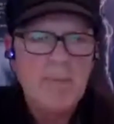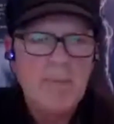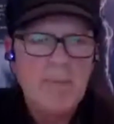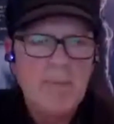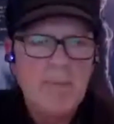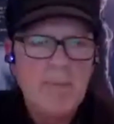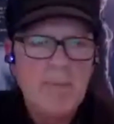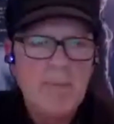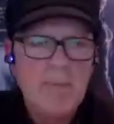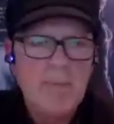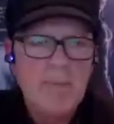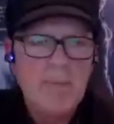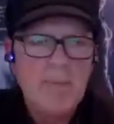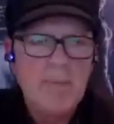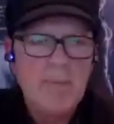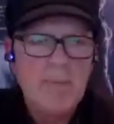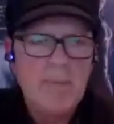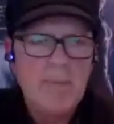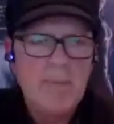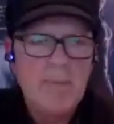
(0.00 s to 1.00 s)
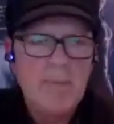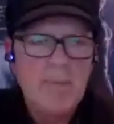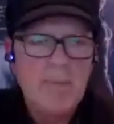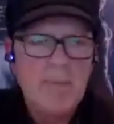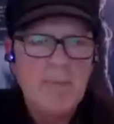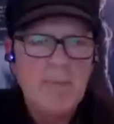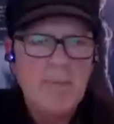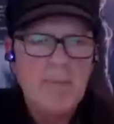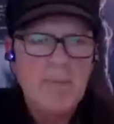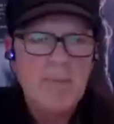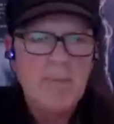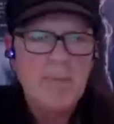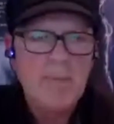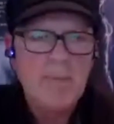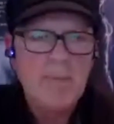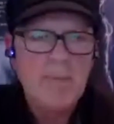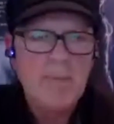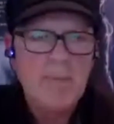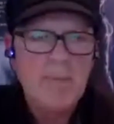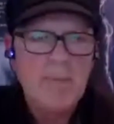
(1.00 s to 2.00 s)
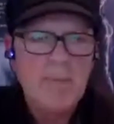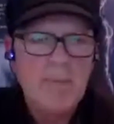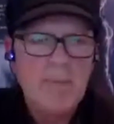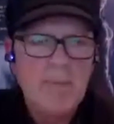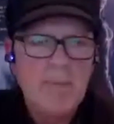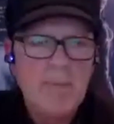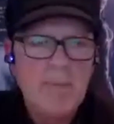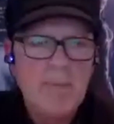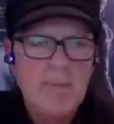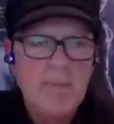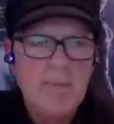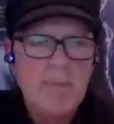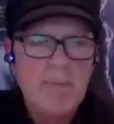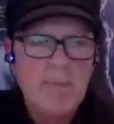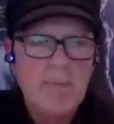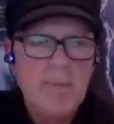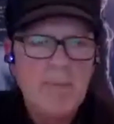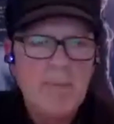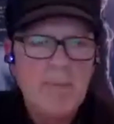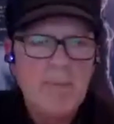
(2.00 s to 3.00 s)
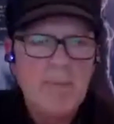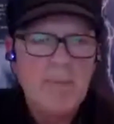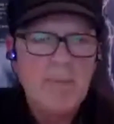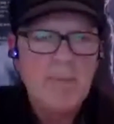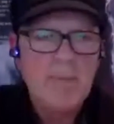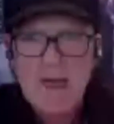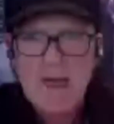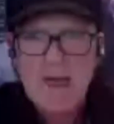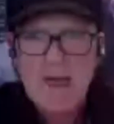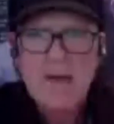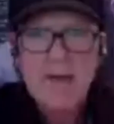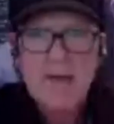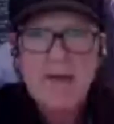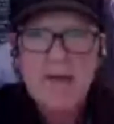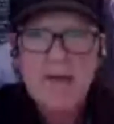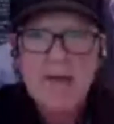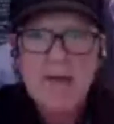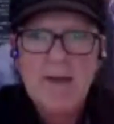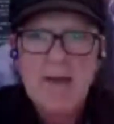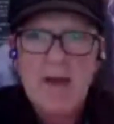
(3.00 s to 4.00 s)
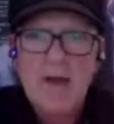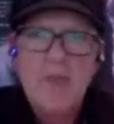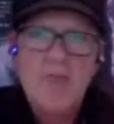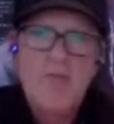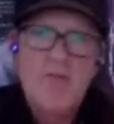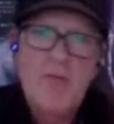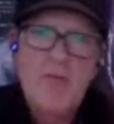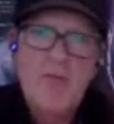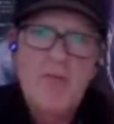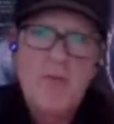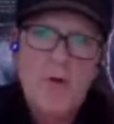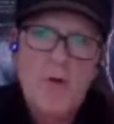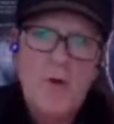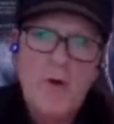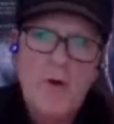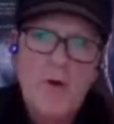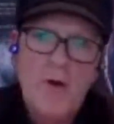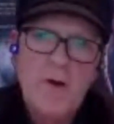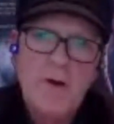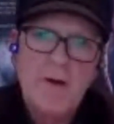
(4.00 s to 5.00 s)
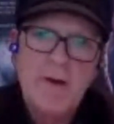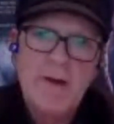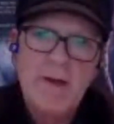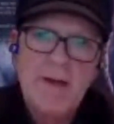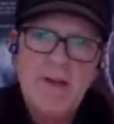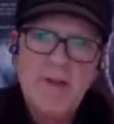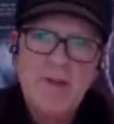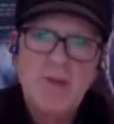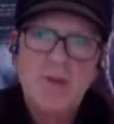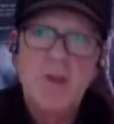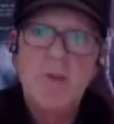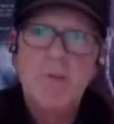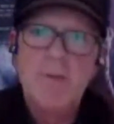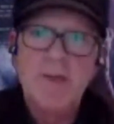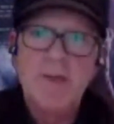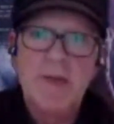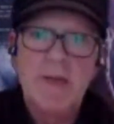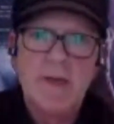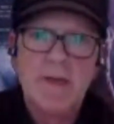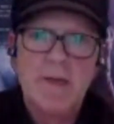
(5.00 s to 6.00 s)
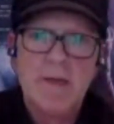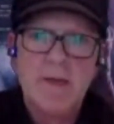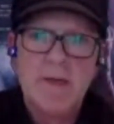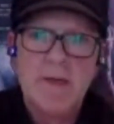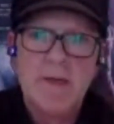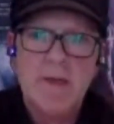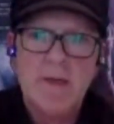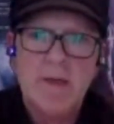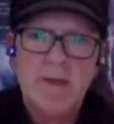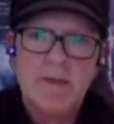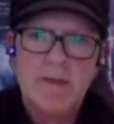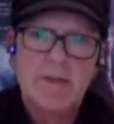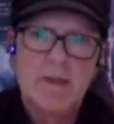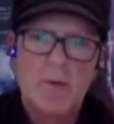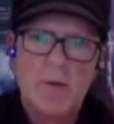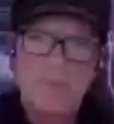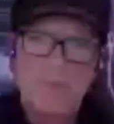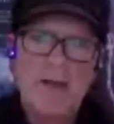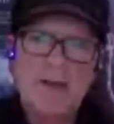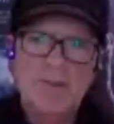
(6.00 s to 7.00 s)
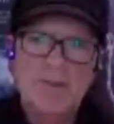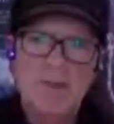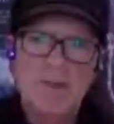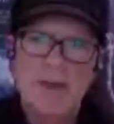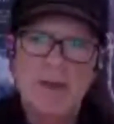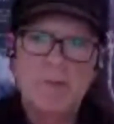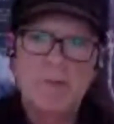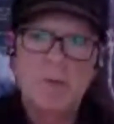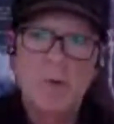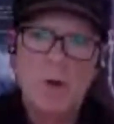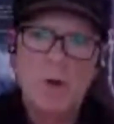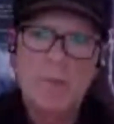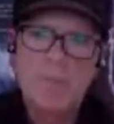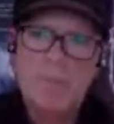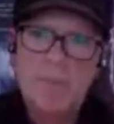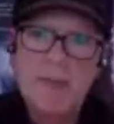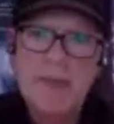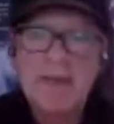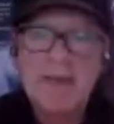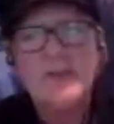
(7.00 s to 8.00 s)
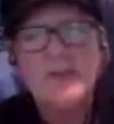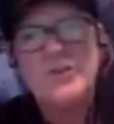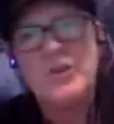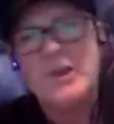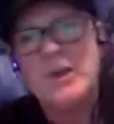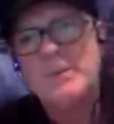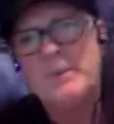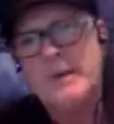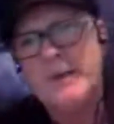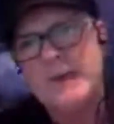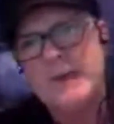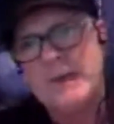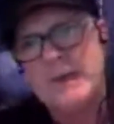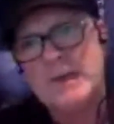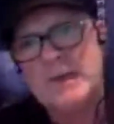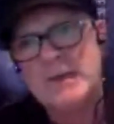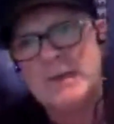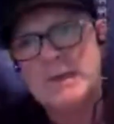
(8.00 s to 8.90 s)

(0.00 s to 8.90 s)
2 in GB, 2 in Australia, and 4 in Germany. So I'm quite big in Germany,